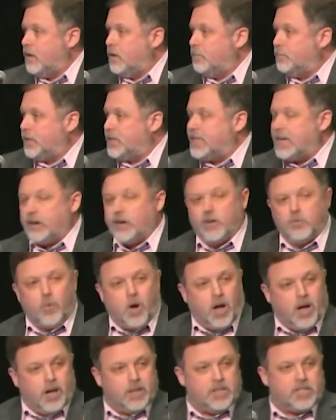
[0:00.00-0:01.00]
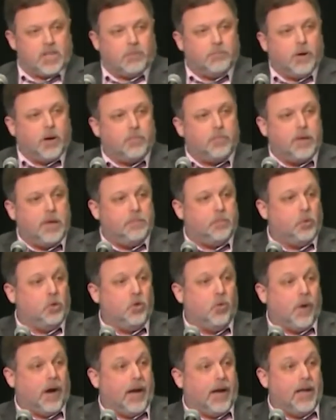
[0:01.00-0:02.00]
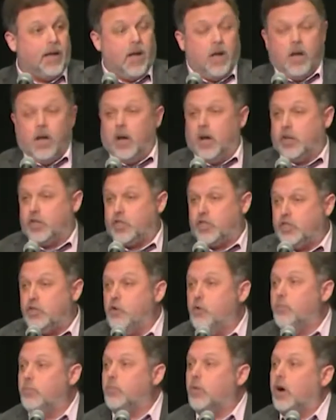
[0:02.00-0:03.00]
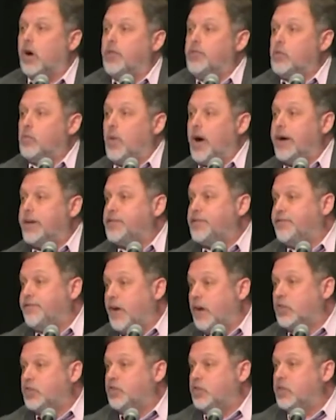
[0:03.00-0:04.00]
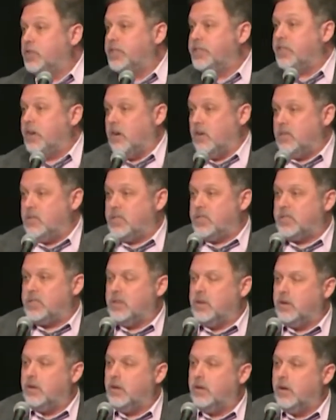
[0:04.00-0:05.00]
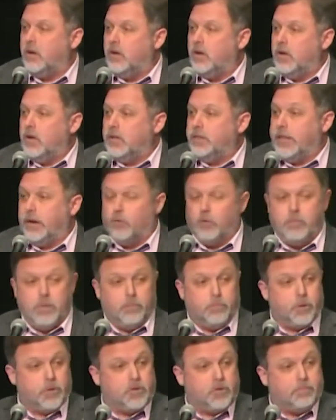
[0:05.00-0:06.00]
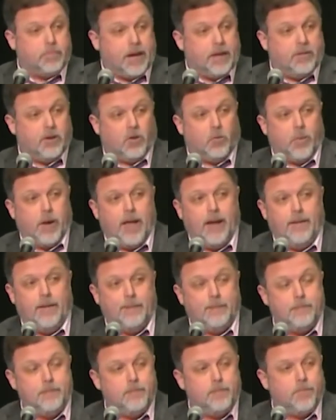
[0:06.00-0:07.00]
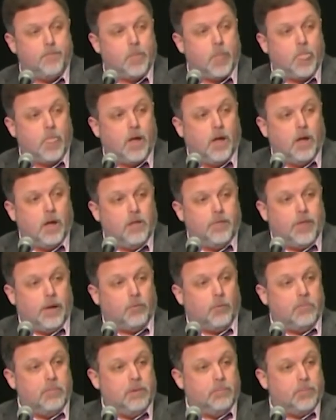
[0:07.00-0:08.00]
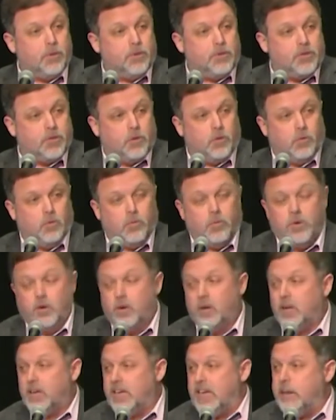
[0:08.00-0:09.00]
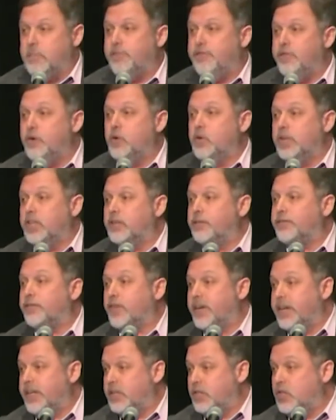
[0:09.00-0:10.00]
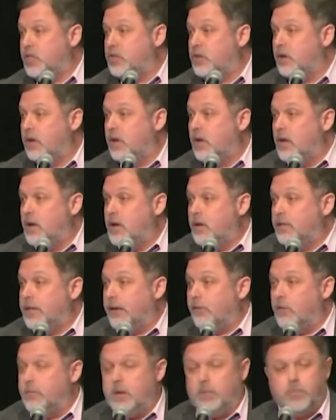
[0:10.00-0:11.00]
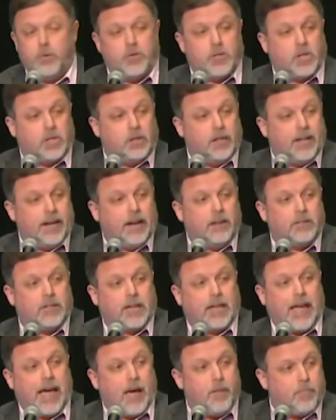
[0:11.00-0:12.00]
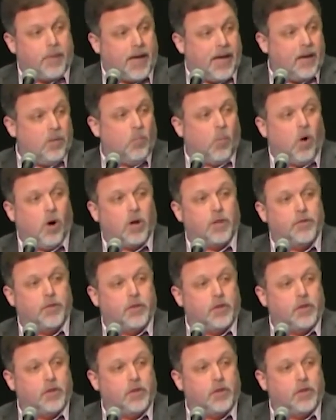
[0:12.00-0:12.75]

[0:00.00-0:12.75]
But there it was among people who I assume were otherwise functional adults. They remembered to pay their rent. They remembered to keep food in the fridge. They remembered to clean out the cat pan, walk the